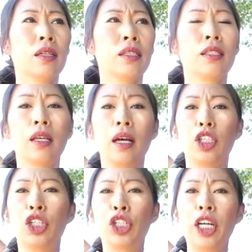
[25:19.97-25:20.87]

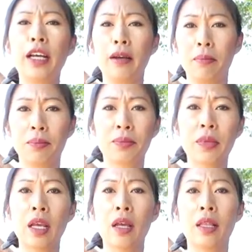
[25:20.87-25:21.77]
shim
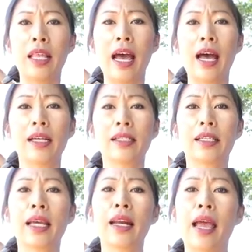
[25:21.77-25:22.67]
that
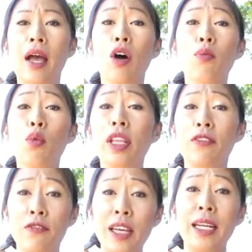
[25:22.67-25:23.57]
can help with
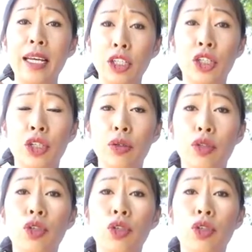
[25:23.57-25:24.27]
fit issues.